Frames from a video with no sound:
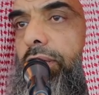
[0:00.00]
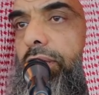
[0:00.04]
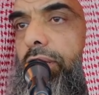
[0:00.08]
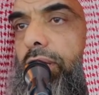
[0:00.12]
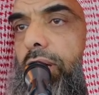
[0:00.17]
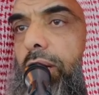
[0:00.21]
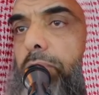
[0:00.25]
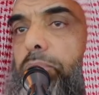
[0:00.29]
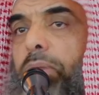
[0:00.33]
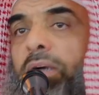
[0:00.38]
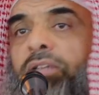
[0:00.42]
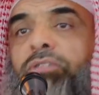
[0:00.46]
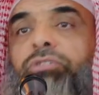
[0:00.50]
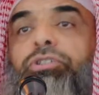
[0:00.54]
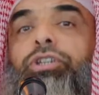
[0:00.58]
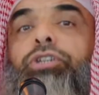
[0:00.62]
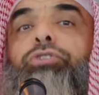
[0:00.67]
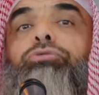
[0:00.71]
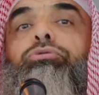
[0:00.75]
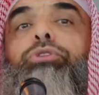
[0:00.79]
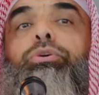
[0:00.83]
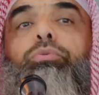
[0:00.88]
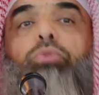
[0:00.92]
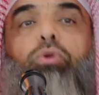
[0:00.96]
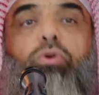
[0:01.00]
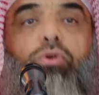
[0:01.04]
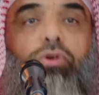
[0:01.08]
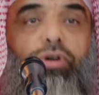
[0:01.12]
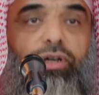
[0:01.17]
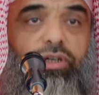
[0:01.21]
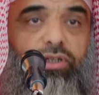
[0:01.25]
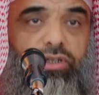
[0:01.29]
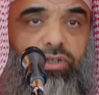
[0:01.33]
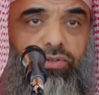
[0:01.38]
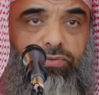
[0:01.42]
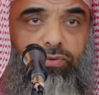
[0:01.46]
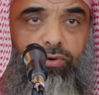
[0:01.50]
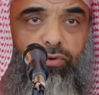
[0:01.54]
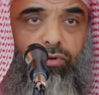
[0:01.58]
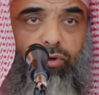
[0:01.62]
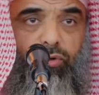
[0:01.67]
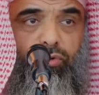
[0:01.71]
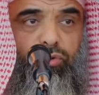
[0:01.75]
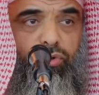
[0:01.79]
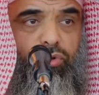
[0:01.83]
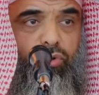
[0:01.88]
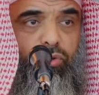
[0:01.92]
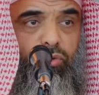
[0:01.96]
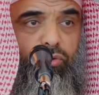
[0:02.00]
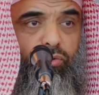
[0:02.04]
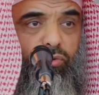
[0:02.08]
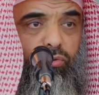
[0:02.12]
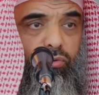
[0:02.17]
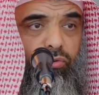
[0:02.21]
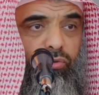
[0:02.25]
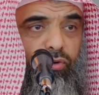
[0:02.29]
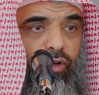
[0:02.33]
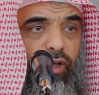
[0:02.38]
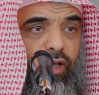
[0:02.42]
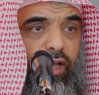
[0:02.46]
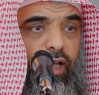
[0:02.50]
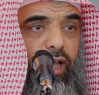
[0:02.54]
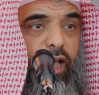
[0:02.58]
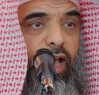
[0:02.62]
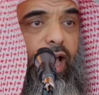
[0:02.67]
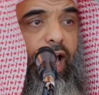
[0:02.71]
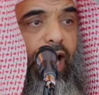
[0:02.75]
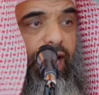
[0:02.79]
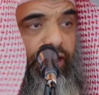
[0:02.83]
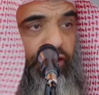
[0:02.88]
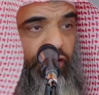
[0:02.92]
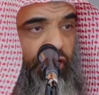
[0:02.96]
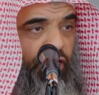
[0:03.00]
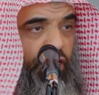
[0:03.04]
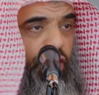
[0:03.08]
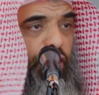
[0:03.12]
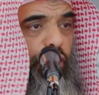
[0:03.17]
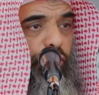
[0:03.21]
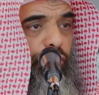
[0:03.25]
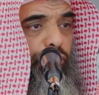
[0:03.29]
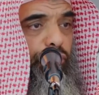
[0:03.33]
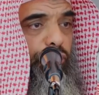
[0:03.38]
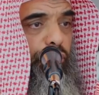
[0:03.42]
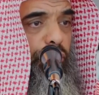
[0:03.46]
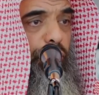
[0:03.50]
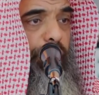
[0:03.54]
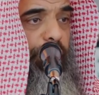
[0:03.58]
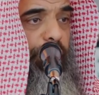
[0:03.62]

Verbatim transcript: abundant rewards for those who adhere to